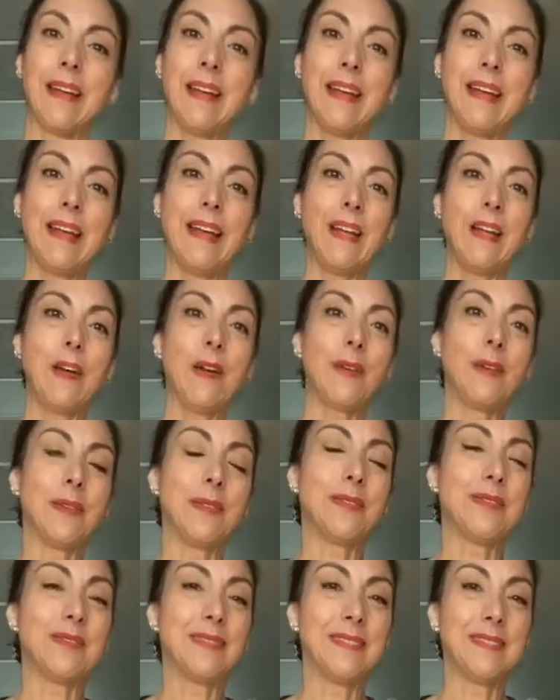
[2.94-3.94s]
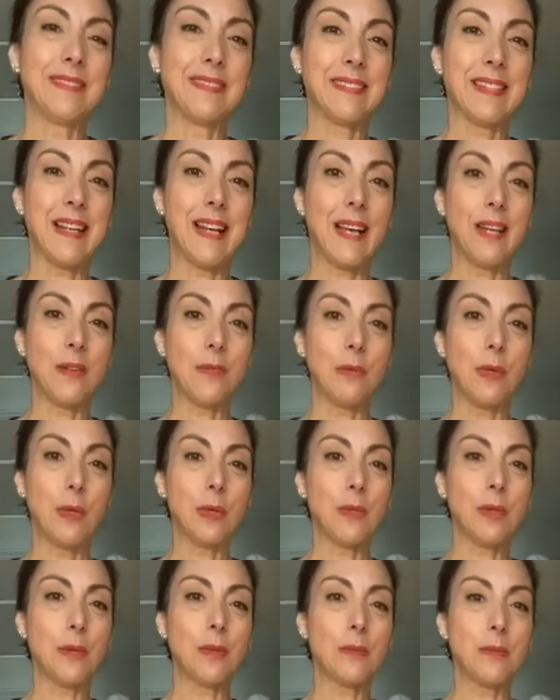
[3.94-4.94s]
Hello and
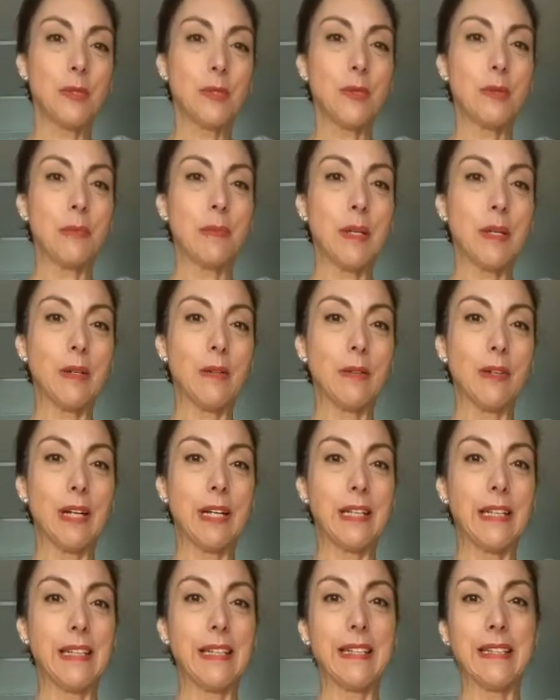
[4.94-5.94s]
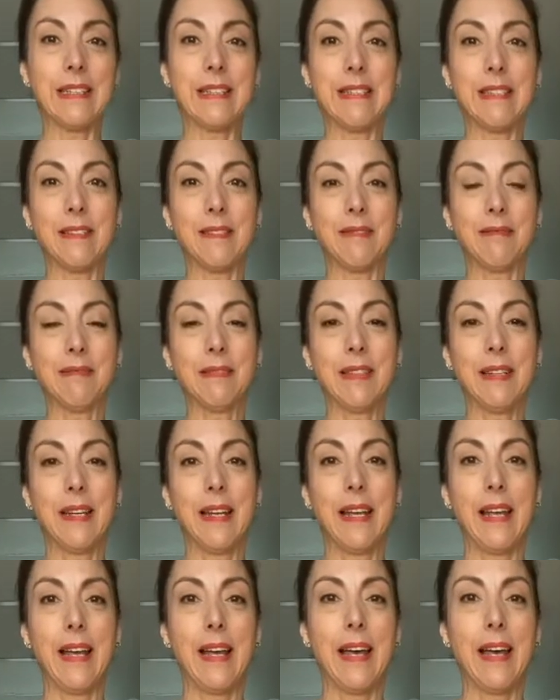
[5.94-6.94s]
welcome to my organic kitchen.
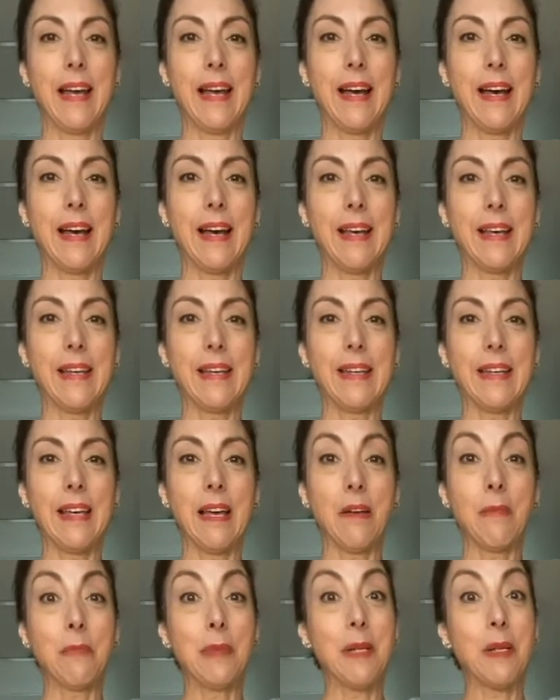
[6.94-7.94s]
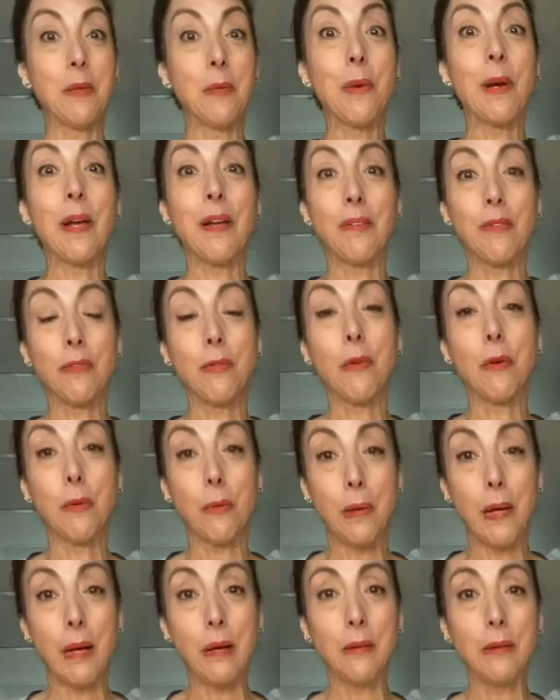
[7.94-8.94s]
I have been away for a
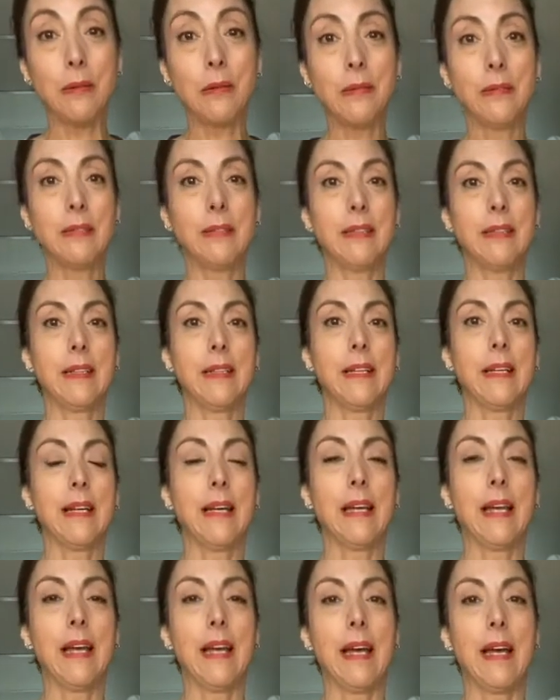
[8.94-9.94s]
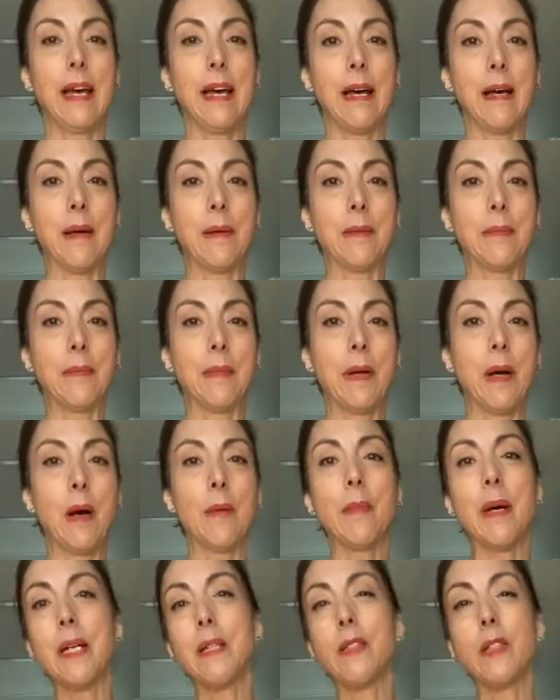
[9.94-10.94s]
while. I
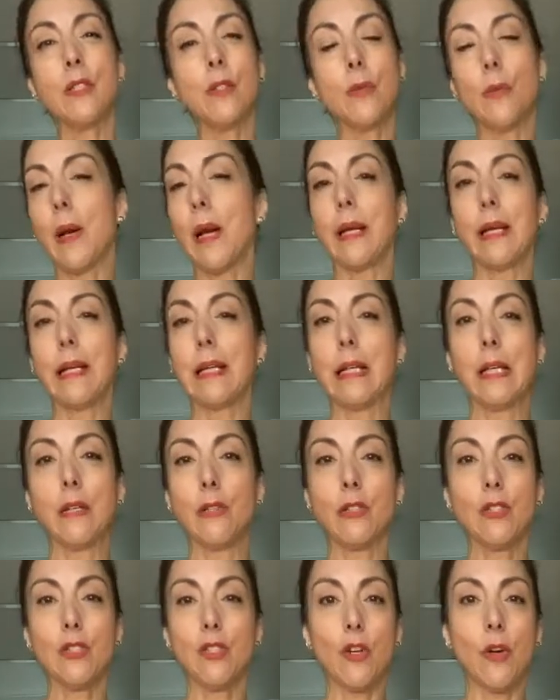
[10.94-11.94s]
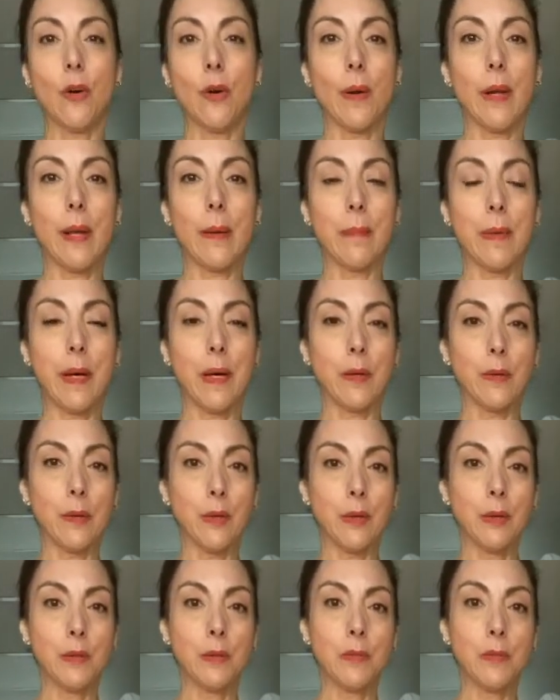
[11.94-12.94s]
might just write a little story about
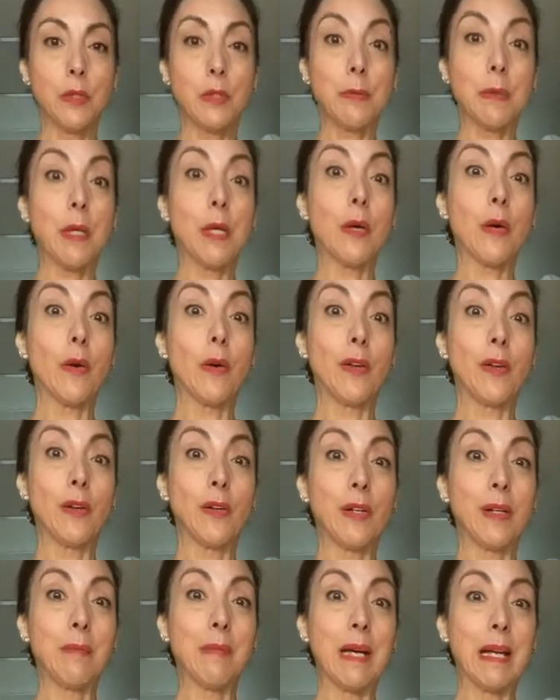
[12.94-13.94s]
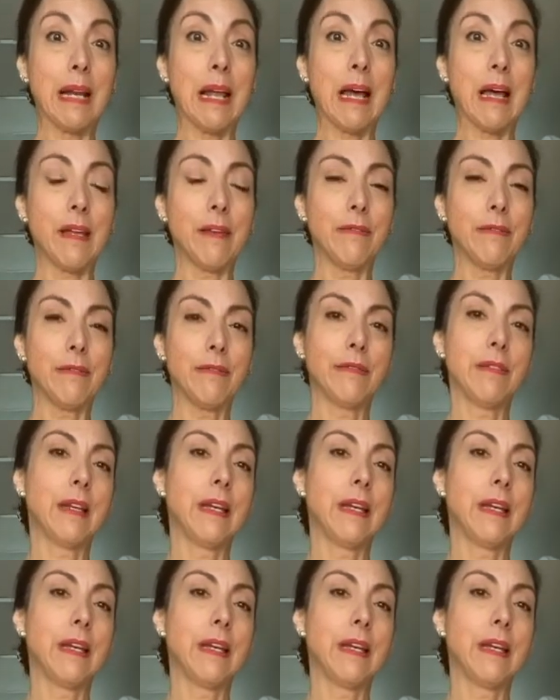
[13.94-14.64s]
what's been going on in my life,